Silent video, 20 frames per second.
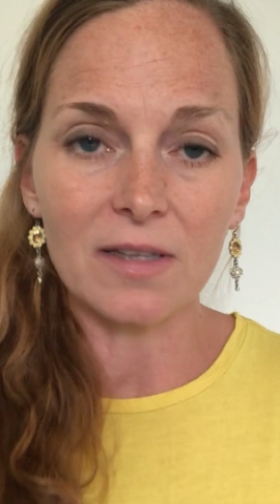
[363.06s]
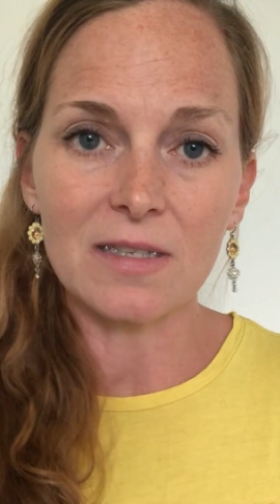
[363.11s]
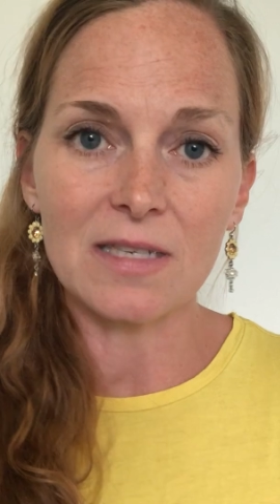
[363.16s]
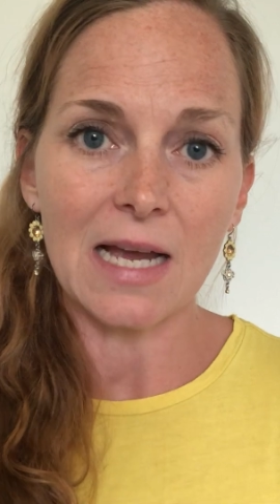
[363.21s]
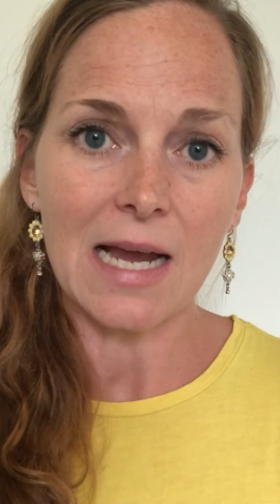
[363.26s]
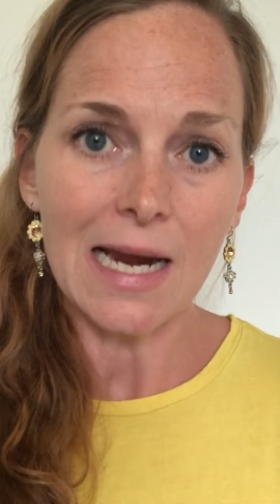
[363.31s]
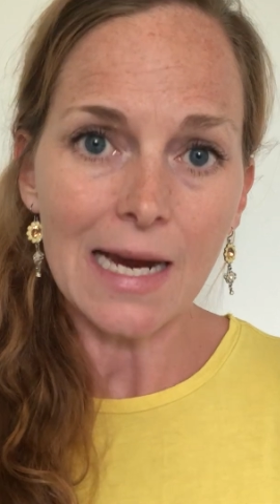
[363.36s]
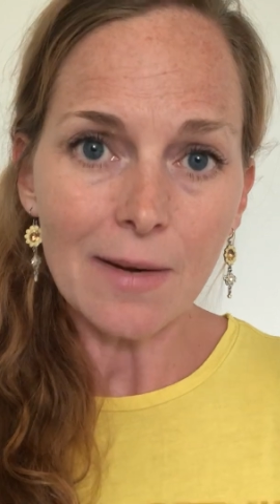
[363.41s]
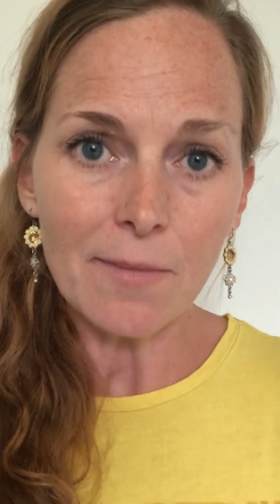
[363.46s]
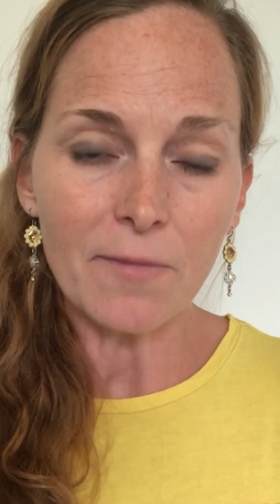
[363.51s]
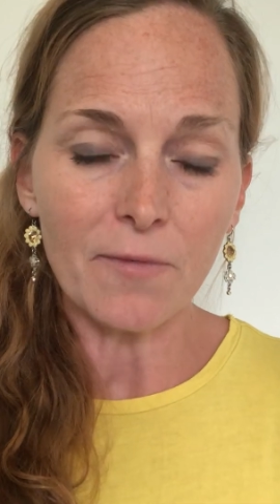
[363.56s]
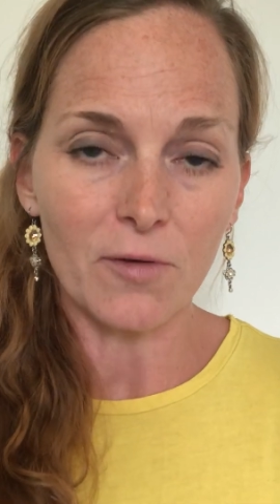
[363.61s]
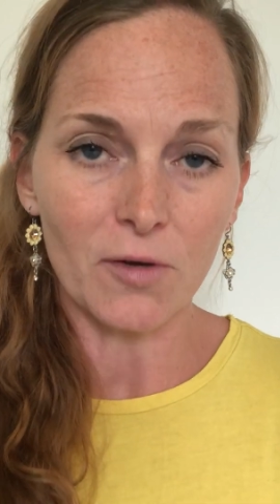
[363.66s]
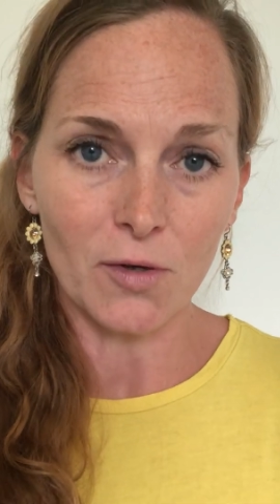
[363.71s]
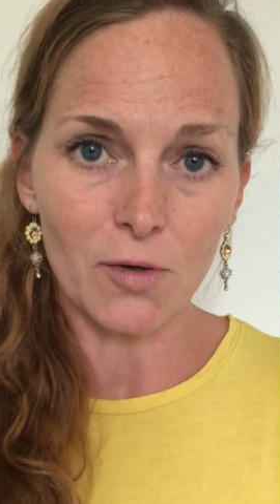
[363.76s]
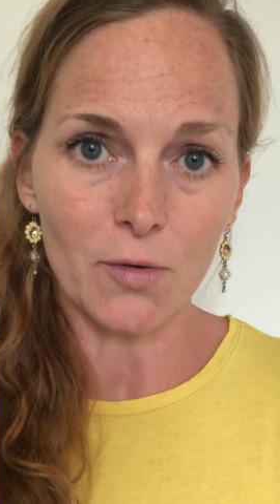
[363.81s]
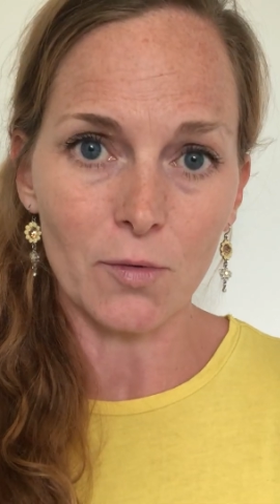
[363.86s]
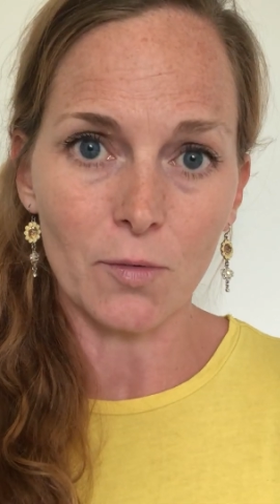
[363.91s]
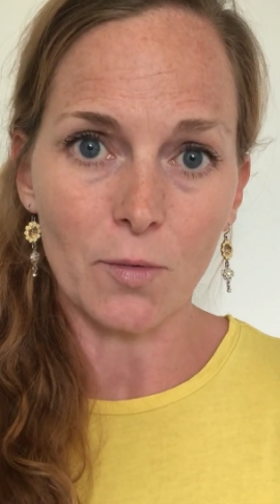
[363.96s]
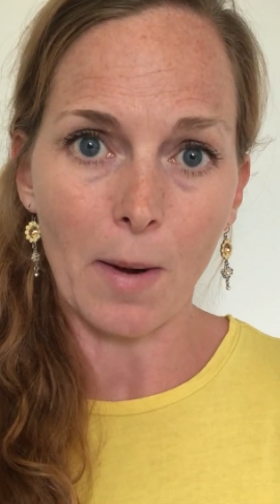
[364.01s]
the time for
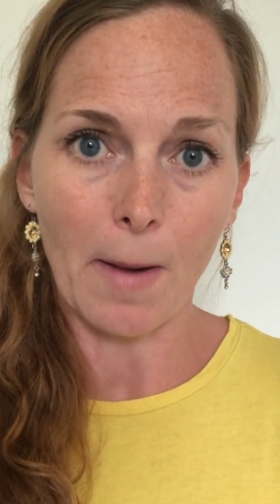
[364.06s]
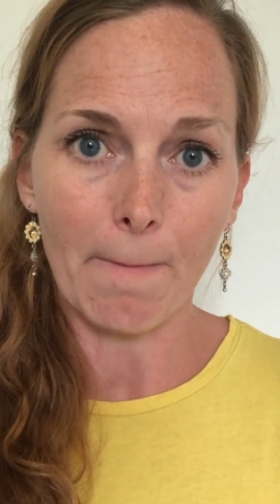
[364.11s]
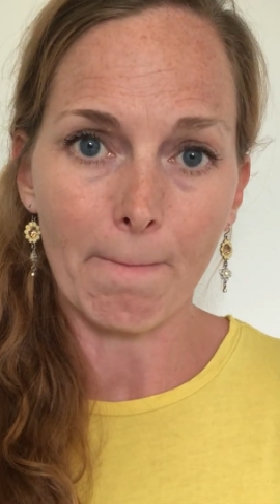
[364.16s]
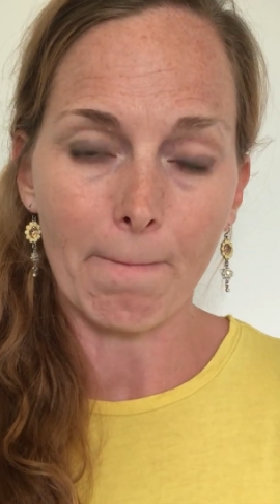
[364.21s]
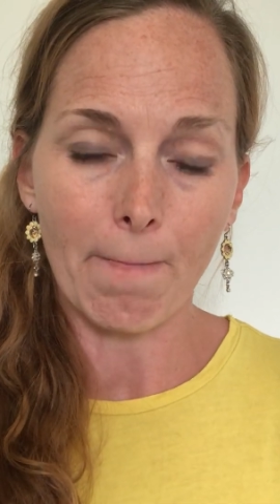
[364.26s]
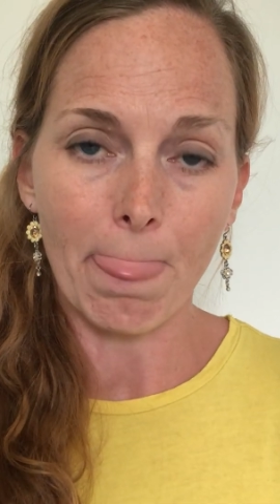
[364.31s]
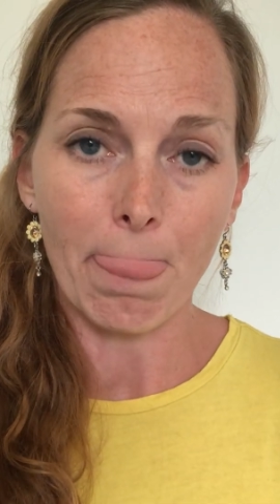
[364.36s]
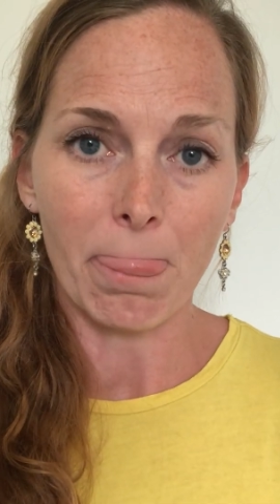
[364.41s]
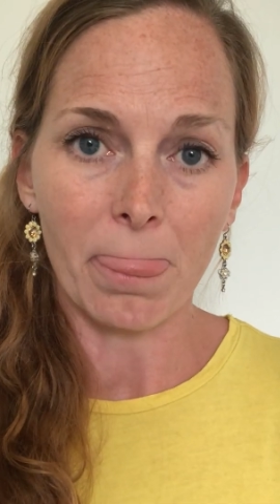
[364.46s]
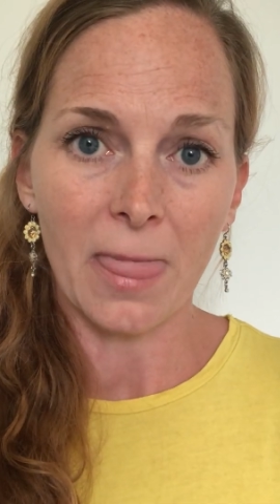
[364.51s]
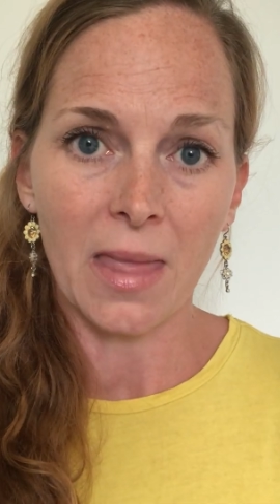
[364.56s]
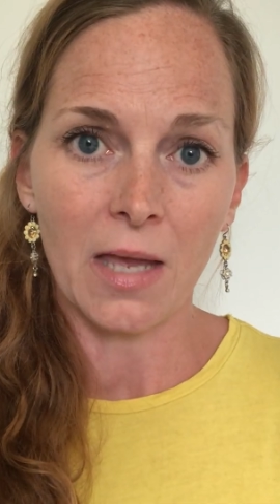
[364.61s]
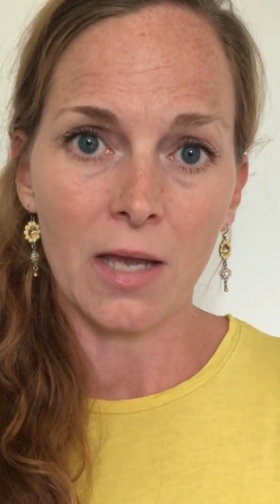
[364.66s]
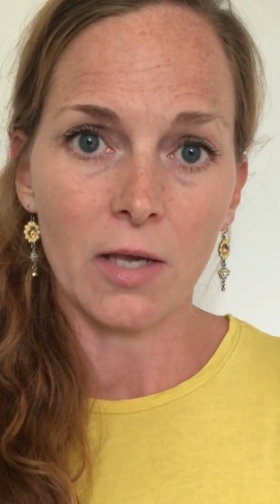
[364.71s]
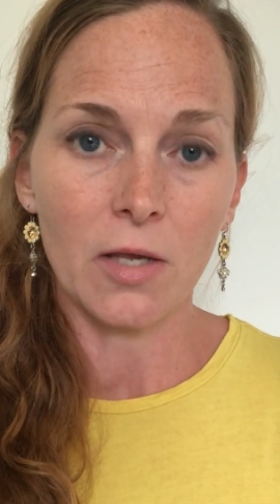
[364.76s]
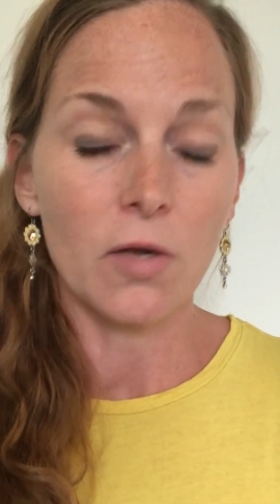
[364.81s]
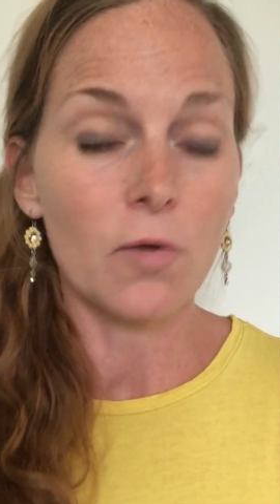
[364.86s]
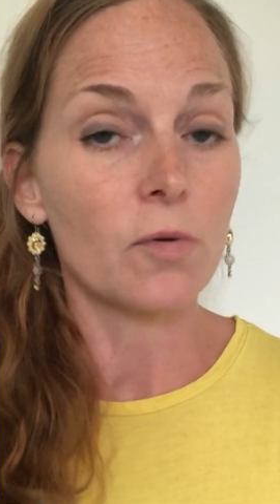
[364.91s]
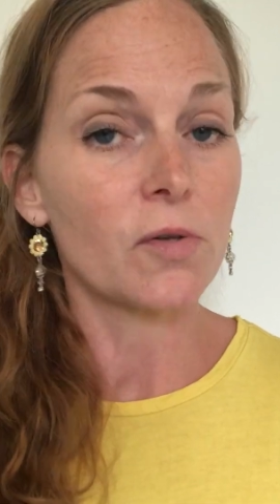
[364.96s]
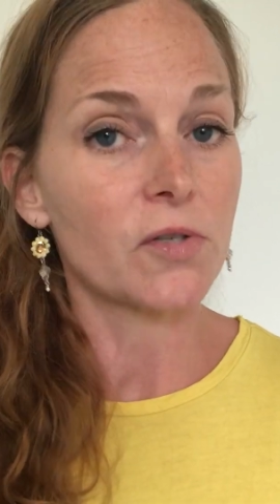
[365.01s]
you,
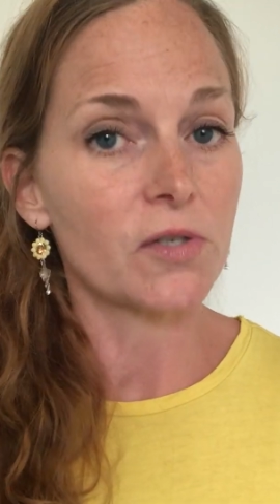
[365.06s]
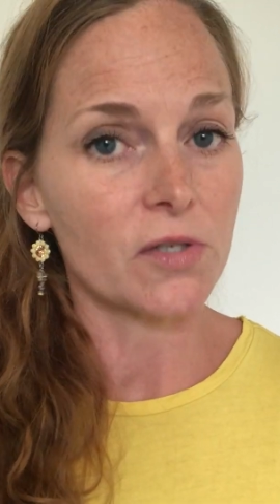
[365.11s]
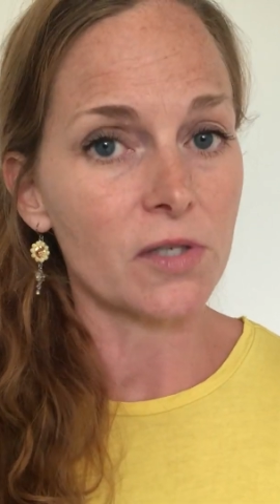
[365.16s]
you will